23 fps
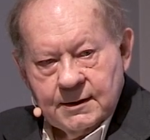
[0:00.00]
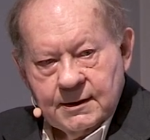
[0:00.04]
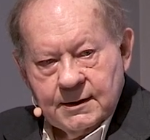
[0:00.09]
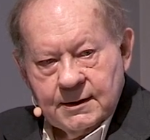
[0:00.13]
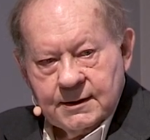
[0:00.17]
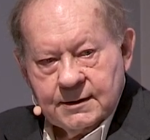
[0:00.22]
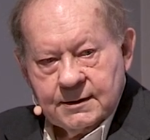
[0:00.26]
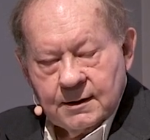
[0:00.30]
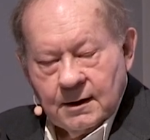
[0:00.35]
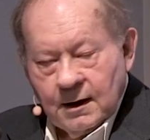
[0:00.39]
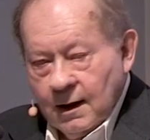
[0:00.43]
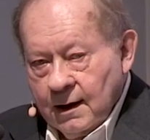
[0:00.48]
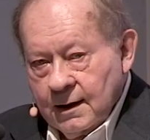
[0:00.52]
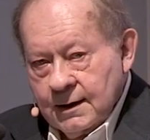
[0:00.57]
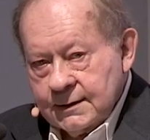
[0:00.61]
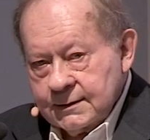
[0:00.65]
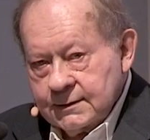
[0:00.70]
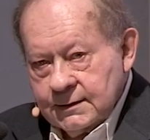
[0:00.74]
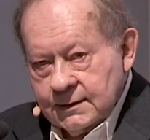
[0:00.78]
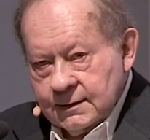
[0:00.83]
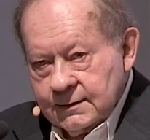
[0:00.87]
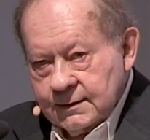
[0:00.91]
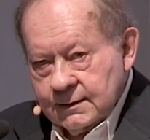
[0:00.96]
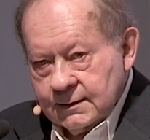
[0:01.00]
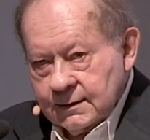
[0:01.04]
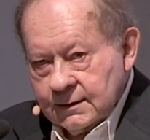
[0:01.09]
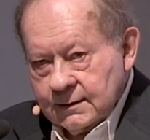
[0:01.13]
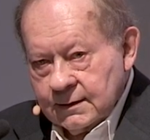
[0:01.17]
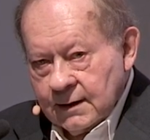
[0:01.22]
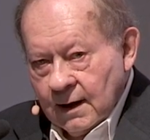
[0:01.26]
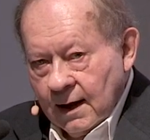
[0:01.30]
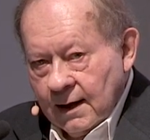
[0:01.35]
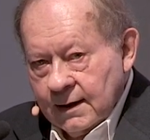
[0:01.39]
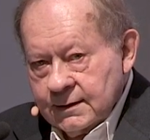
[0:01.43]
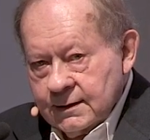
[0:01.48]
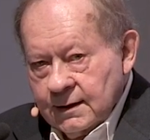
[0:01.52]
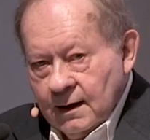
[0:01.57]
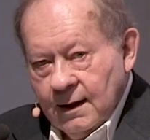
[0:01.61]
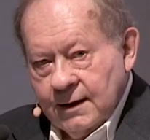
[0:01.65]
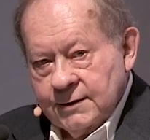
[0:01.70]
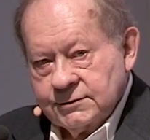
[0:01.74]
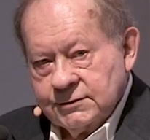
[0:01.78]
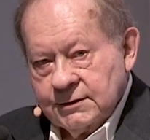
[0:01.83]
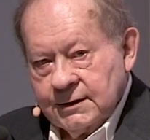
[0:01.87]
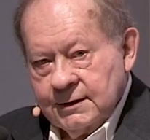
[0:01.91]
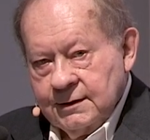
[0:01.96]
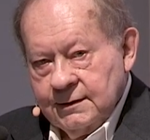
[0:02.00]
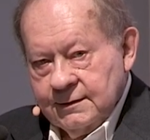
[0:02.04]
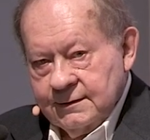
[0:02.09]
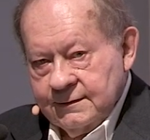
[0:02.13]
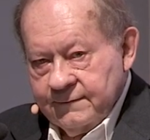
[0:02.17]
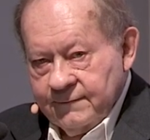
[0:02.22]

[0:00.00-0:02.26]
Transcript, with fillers: In non logical